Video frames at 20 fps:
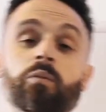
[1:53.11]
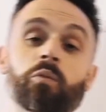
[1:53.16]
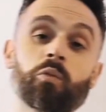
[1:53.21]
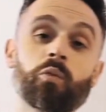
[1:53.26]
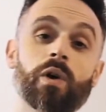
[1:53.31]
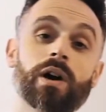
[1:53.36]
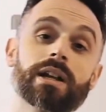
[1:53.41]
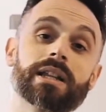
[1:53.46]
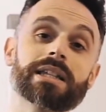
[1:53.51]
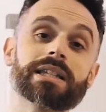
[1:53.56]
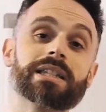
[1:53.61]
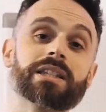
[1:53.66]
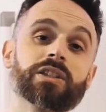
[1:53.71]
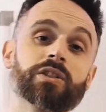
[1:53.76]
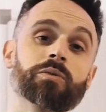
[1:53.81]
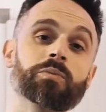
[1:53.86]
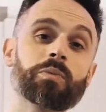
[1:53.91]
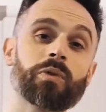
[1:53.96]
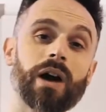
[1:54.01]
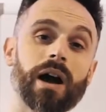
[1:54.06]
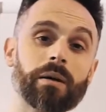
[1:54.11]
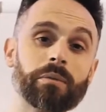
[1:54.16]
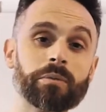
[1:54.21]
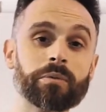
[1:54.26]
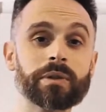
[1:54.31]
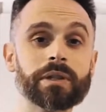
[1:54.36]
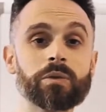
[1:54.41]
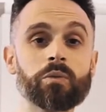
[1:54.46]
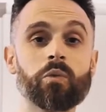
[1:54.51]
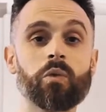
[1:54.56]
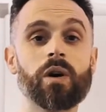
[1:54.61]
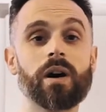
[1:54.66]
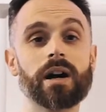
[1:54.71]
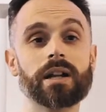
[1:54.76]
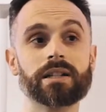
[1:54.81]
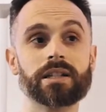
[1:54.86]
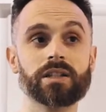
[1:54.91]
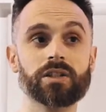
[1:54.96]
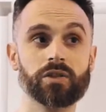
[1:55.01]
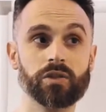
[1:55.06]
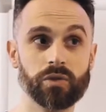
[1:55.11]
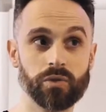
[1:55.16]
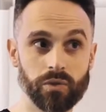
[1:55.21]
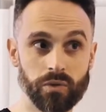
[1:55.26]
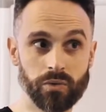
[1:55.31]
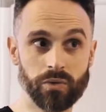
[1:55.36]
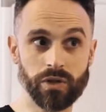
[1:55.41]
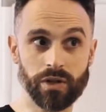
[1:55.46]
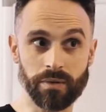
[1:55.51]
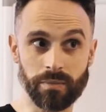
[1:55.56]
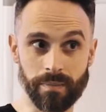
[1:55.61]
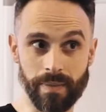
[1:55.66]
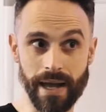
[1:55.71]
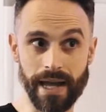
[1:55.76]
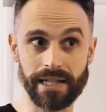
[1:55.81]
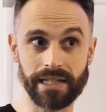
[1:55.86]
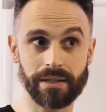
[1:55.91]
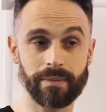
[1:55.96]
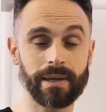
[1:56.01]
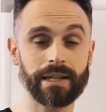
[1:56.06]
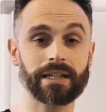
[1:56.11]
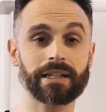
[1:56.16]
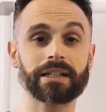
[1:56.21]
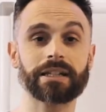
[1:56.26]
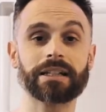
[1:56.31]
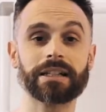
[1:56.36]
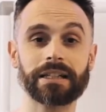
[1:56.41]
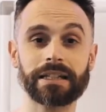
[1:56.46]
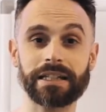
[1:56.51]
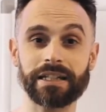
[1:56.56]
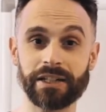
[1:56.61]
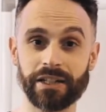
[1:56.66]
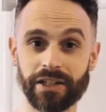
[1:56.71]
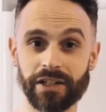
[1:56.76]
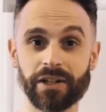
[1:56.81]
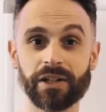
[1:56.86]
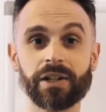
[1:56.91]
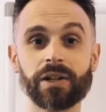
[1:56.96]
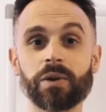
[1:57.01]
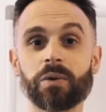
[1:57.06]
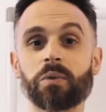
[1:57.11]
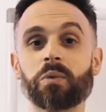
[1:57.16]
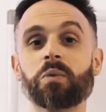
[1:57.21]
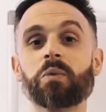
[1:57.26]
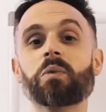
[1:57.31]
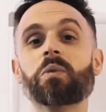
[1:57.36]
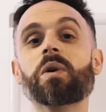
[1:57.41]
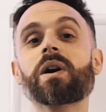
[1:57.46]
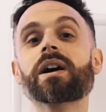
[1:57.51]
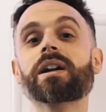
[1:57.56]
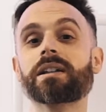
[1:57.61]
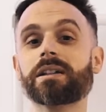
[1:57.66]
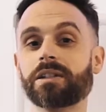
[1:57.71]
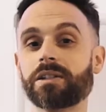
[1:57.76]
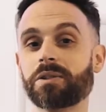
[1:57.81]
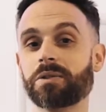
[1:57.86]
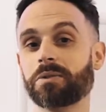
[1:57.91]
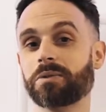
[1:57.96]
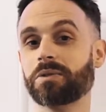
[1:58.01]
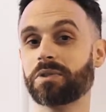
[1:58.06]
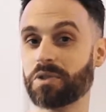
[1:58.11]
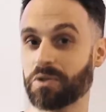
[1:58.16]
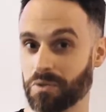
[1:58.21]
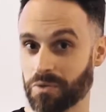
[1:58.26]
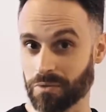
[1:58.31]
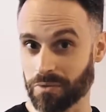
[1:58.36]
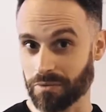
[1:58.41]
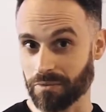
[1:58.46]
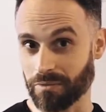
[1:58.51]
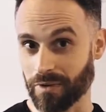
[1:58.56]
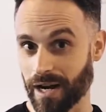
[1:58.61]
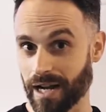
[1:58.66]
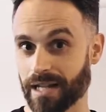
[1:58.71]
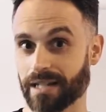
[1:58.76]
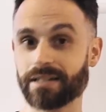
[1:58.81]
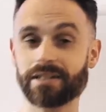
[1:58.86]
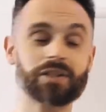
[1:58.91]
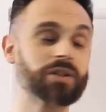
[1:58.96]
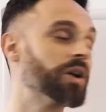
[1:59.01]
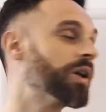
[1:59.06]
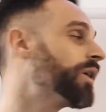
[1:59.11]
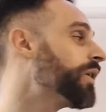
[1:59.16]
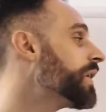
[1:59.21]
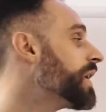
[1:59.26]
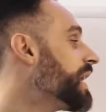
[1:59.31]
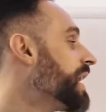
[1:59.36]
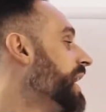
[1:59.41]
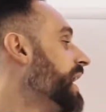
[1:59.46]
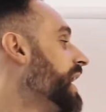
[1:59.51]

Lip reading: One is you probably want to do your best to make it clear what you do, right? So,